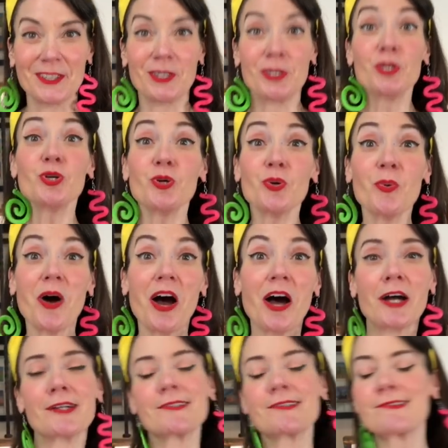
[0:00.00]
You
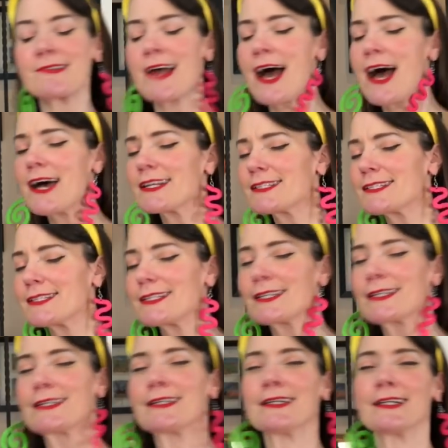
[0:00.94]
are not
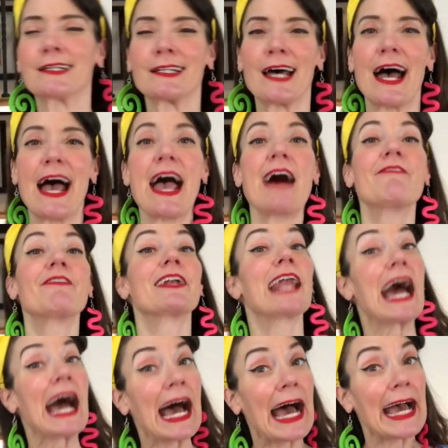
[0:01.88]
gonna have
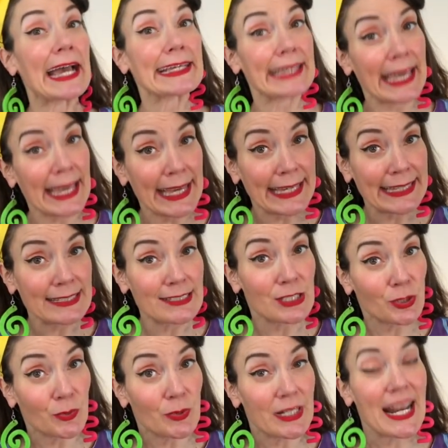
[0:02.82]
an I can't
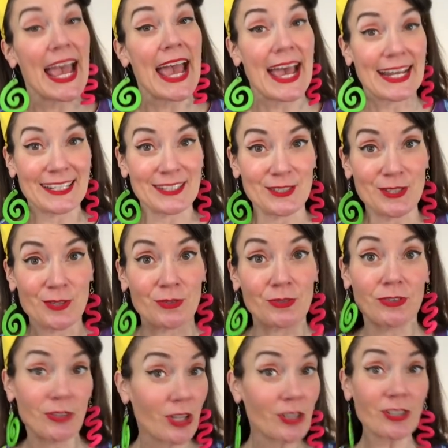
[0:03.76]
do it
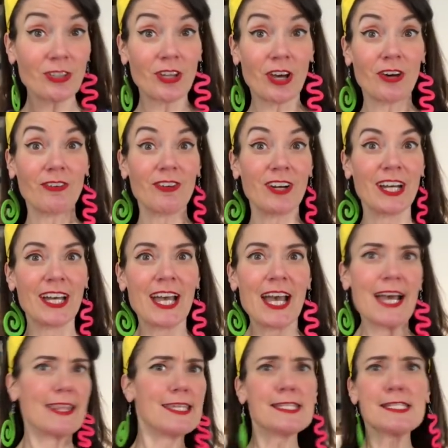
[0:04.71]
attitude. No, no, no.
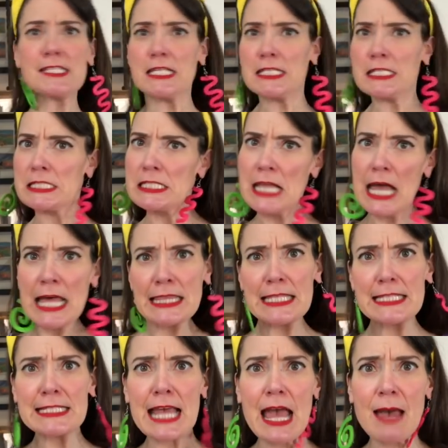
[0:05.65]
This is not
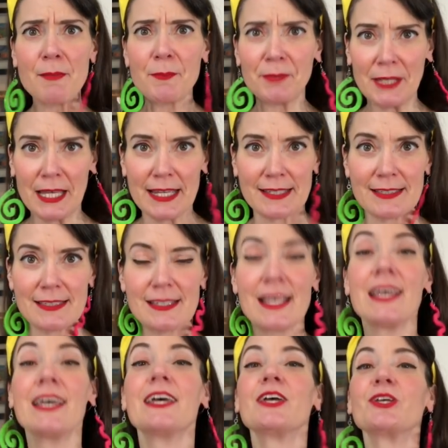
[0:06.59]
the time or place.
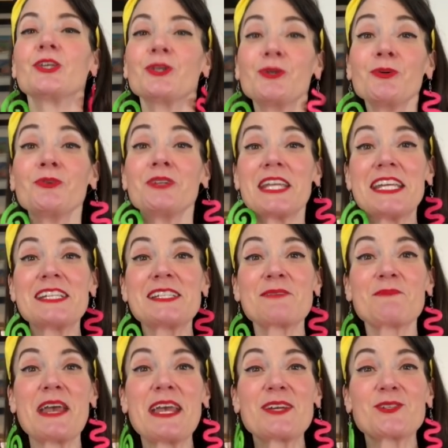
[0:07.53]
You need
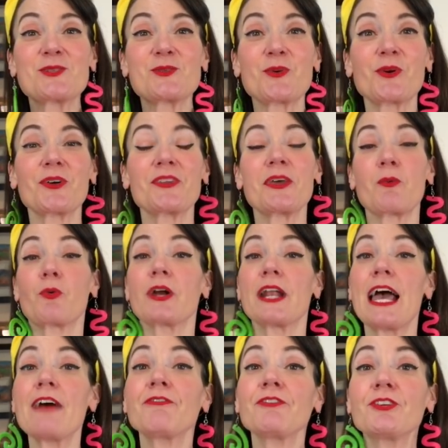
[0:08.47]
to make sure that
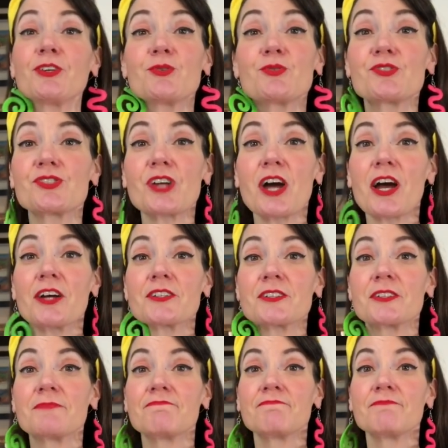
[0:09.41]
whatever you
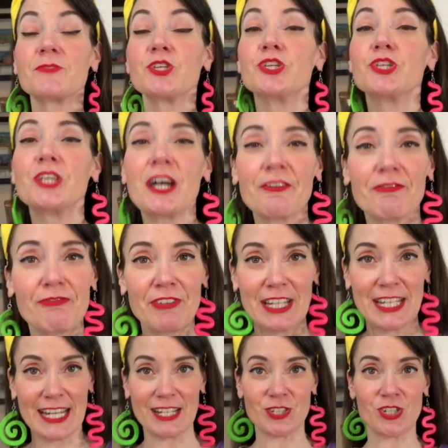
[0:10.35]
start, you
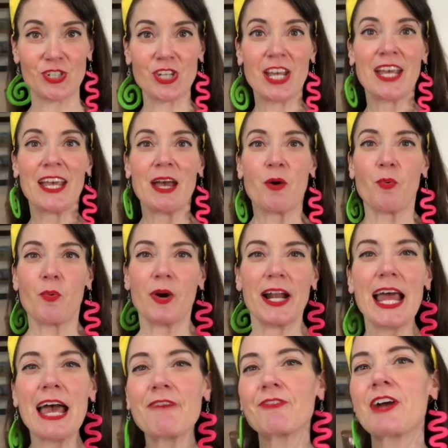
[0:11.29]
finish.
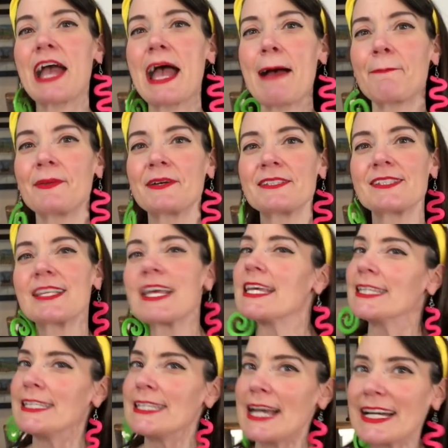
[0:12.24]
Whatever happens,
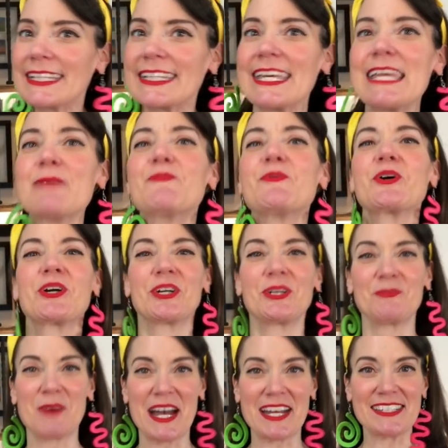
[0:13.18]
you keep a
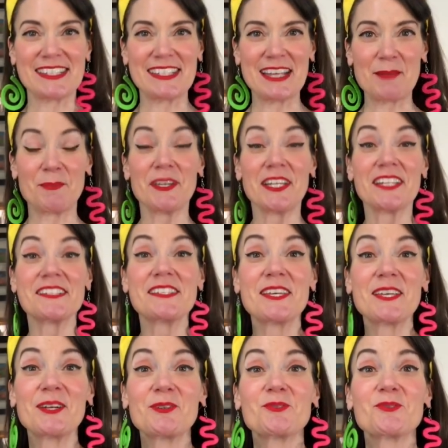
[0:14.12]
good mindset, because
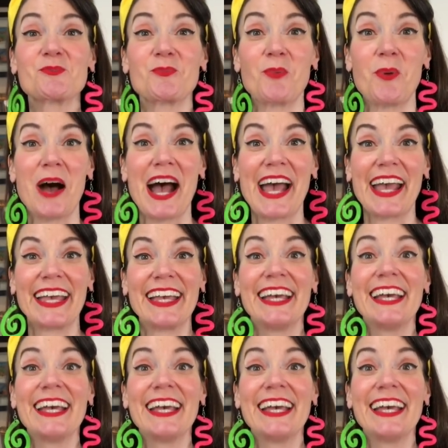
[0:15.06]
here's why.